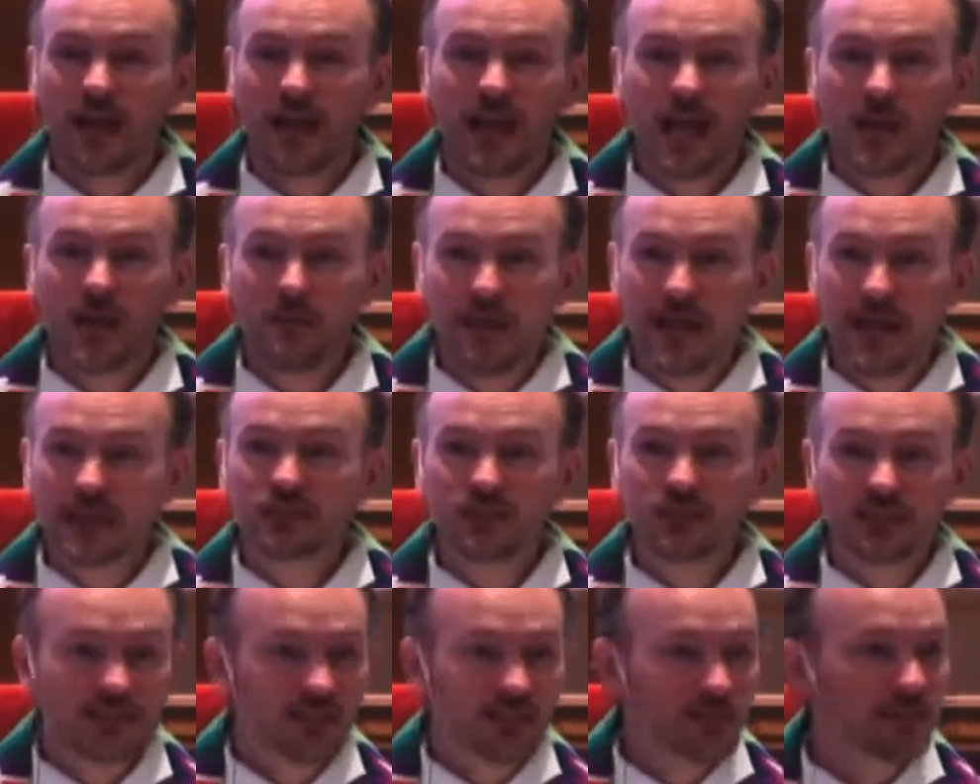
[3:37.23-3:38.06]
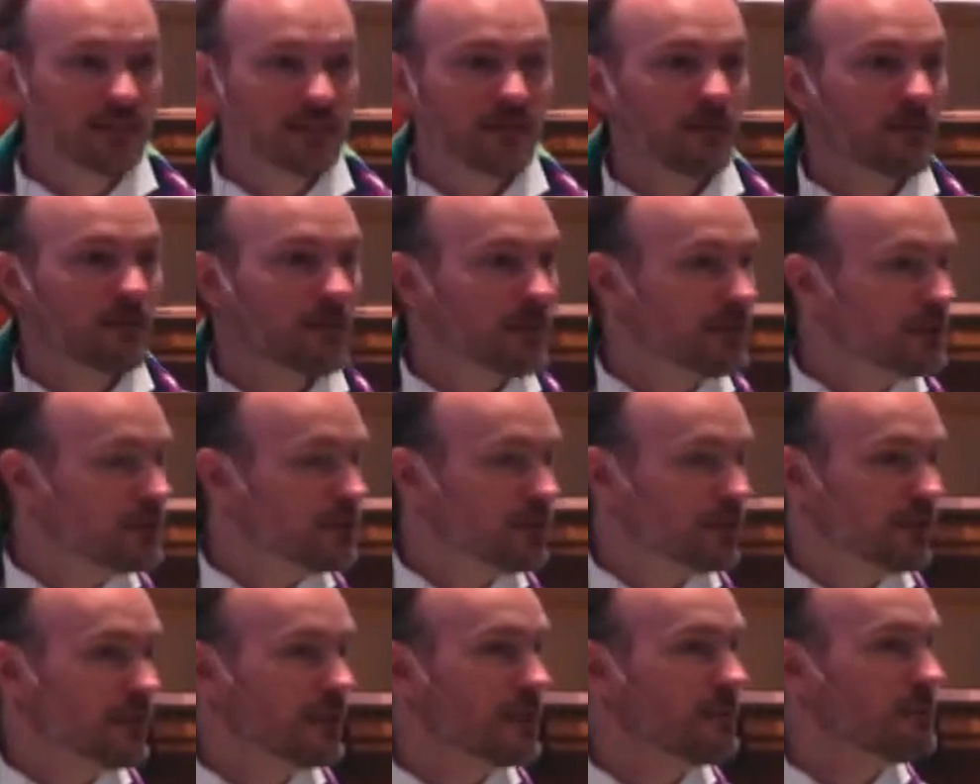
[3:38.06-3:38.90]
I imagine there was someone
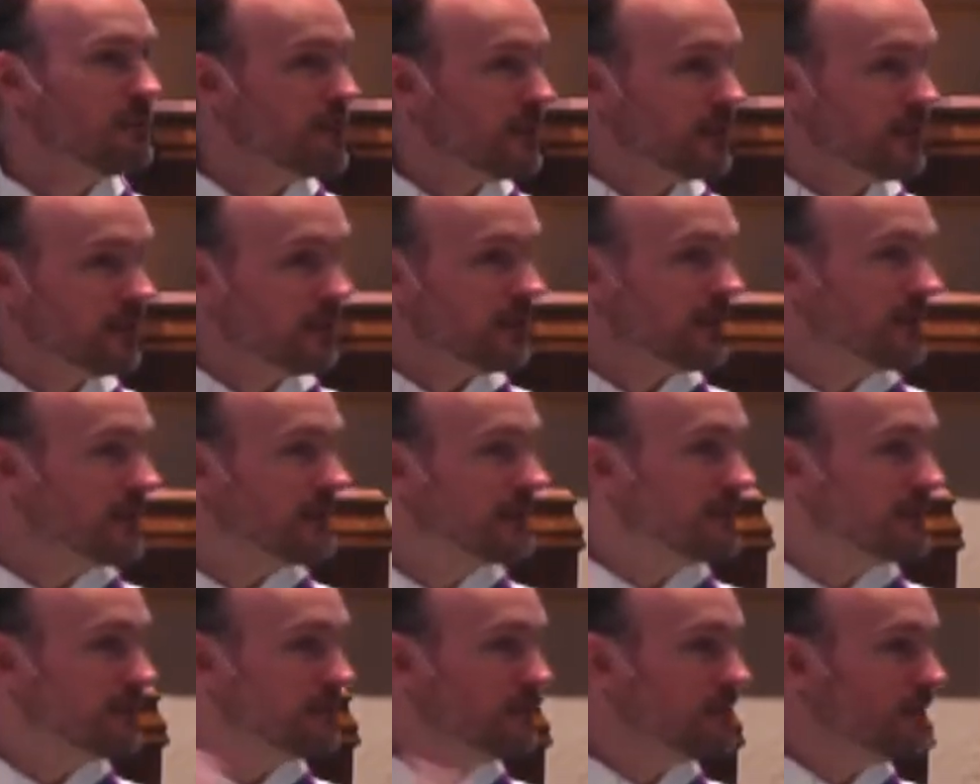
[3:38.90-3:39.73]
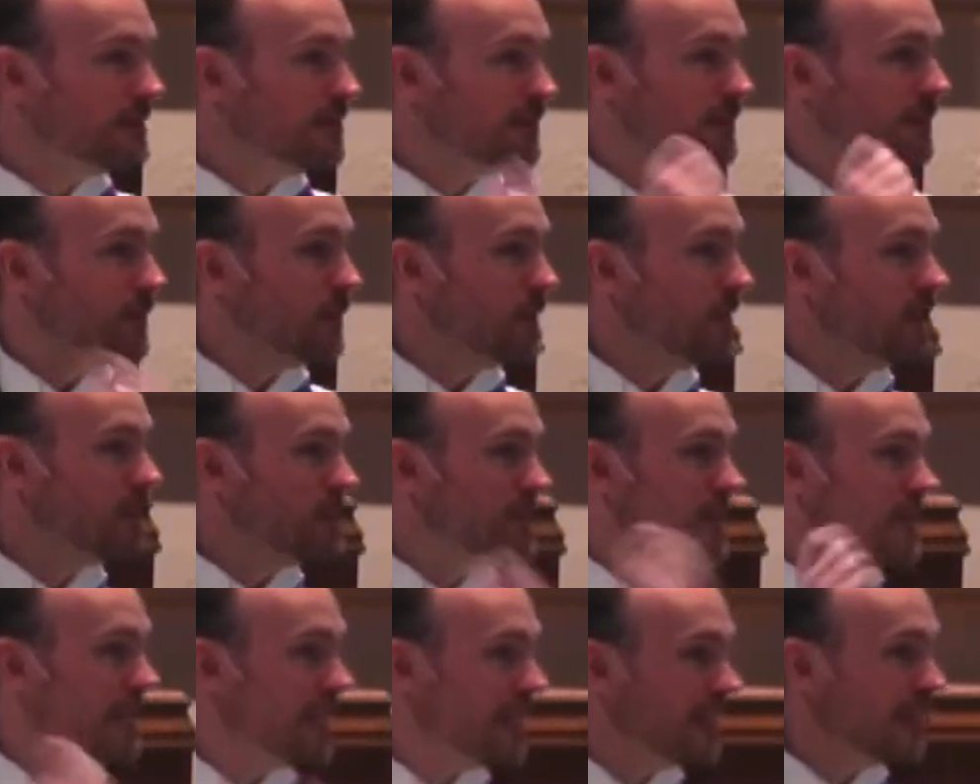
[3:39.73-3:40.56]
churning butter and someone
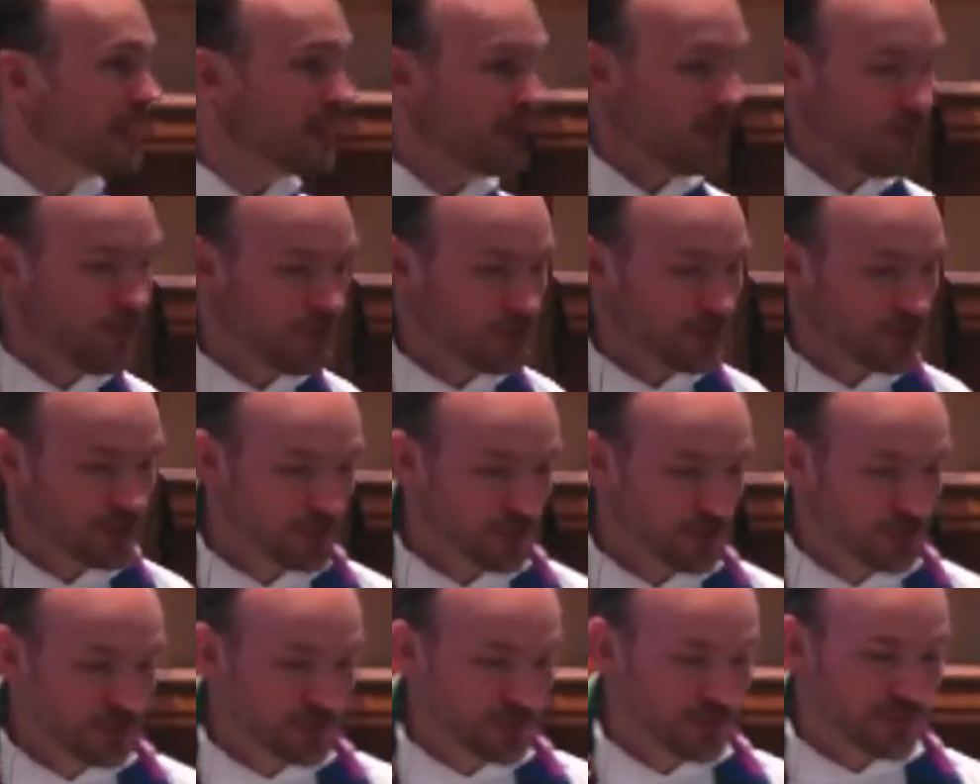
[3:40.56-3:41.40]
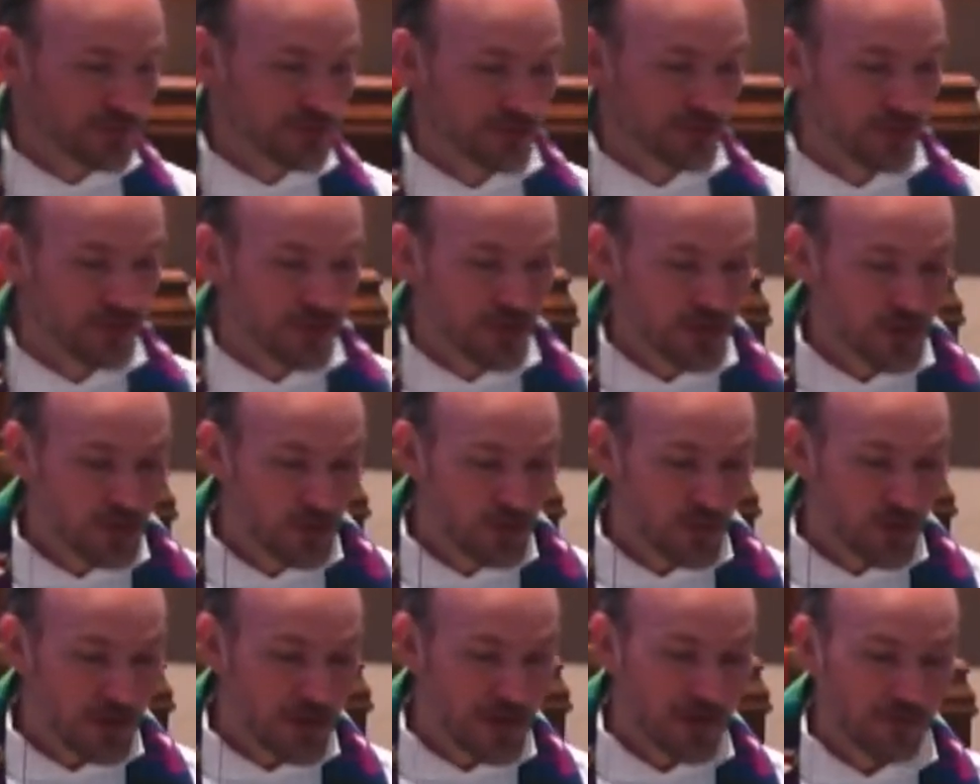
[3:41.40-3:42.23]
forging horseshoes and
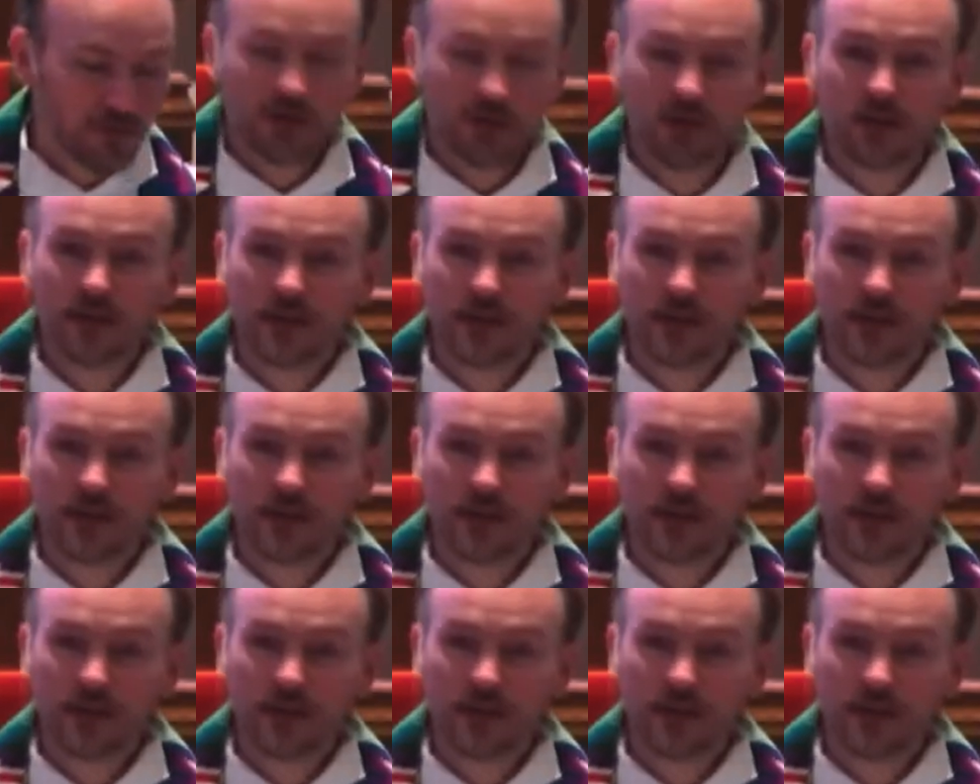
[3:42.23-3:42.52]
whatever.